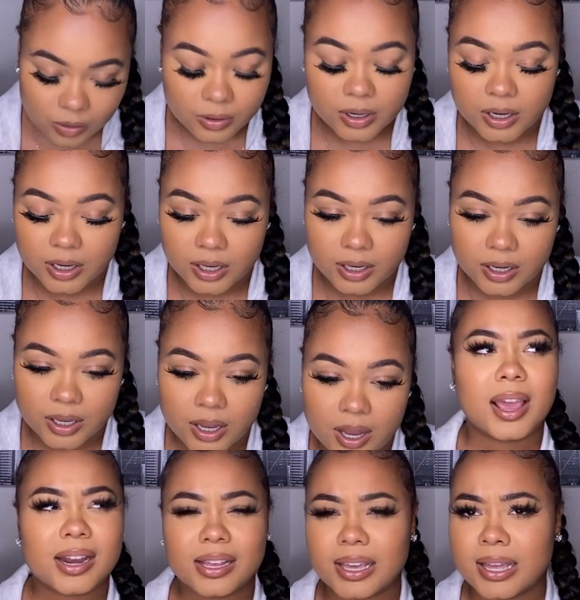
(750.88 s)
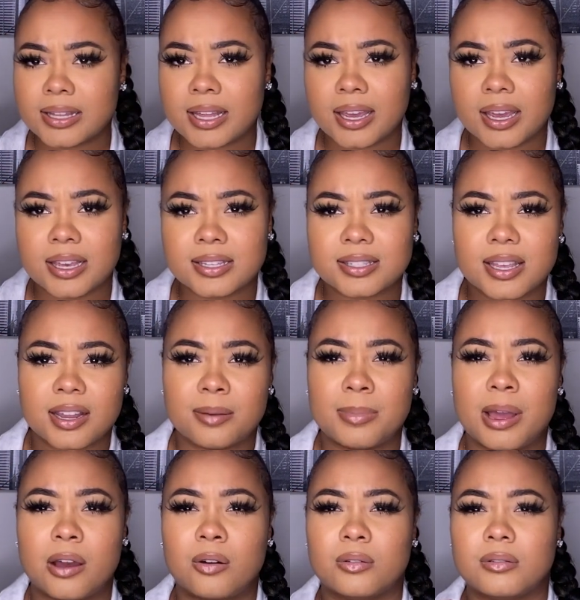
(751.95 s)
good. And again, like I said
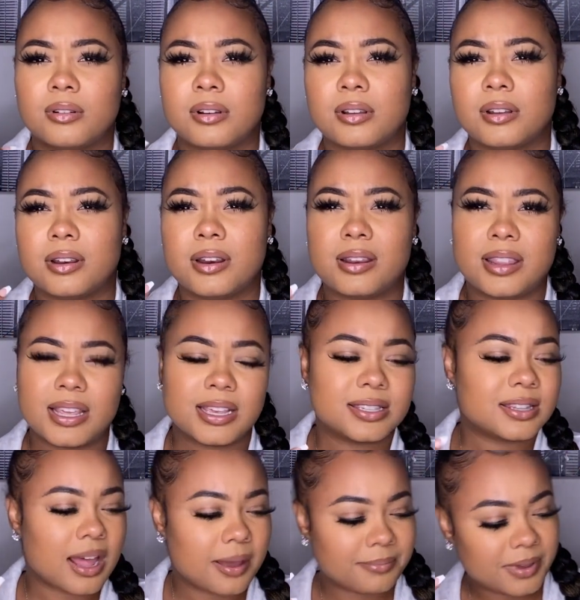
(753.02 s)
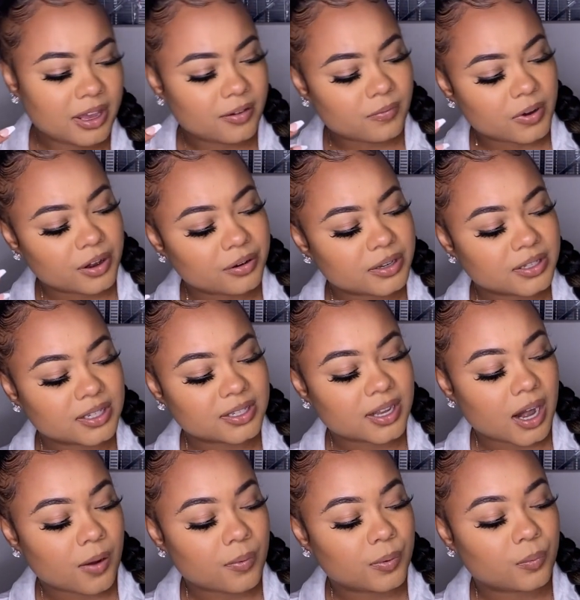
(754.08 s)
about these not being fragrances that
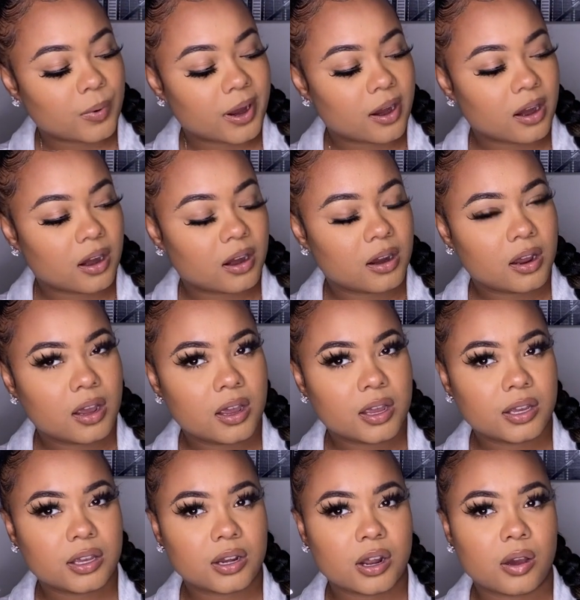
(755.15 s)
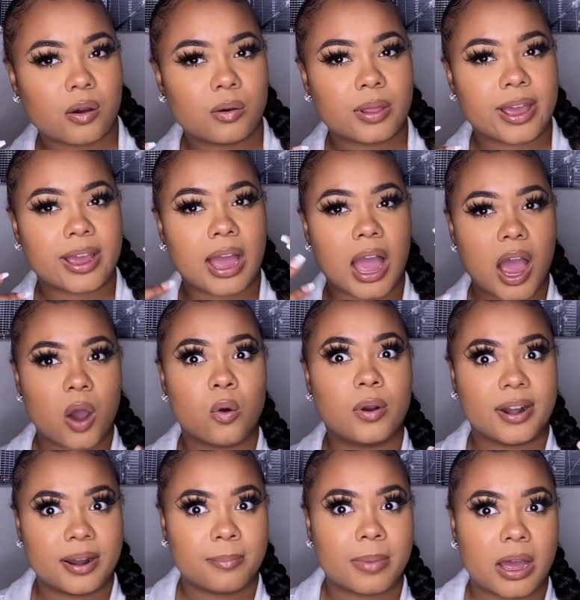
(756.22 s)
I would wear, you know, like out
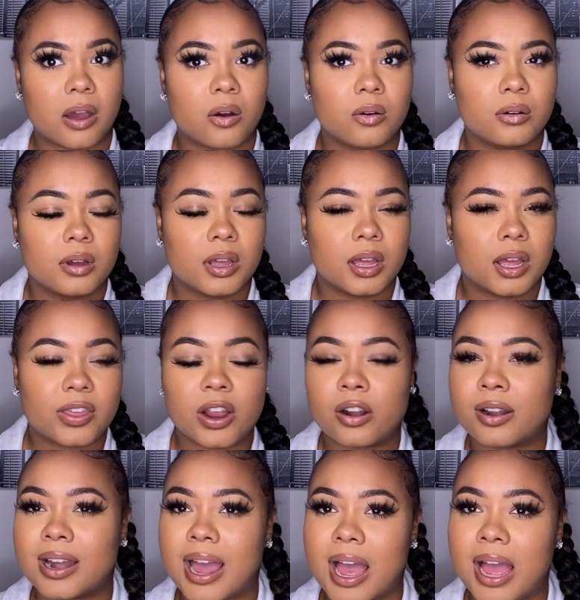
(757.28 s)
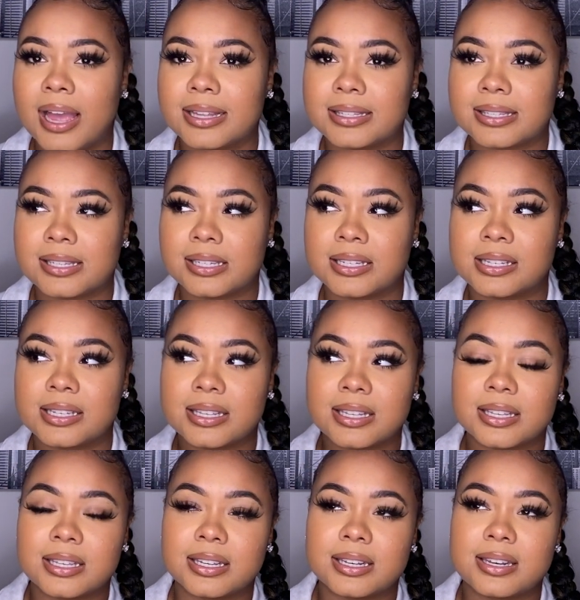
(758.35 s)
and about, they're not
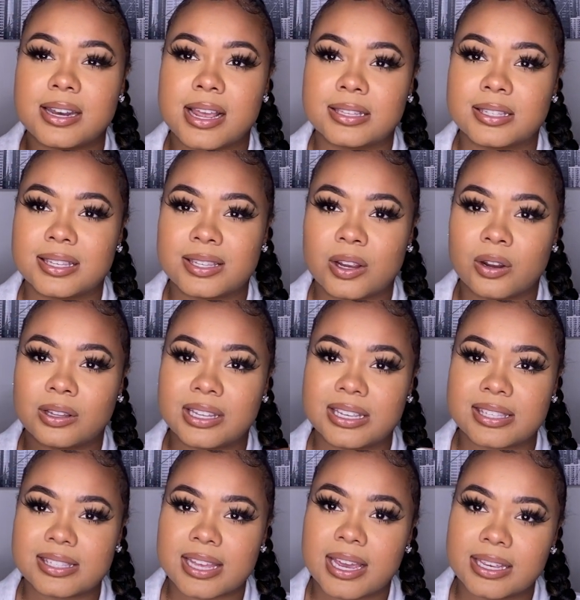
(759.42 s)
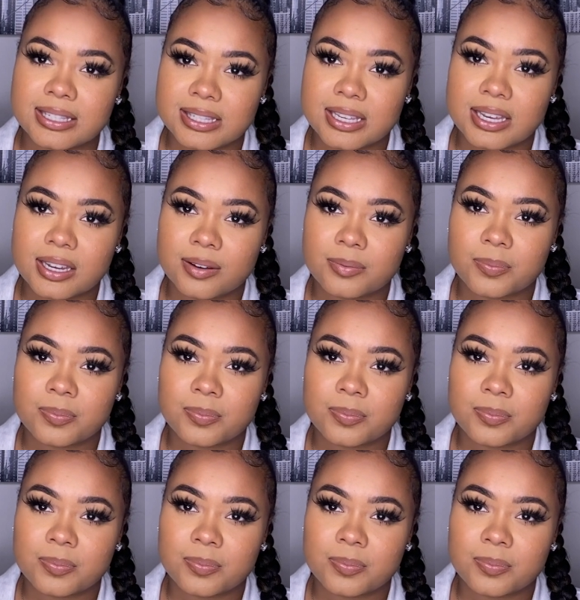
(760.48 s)
necessarily sexy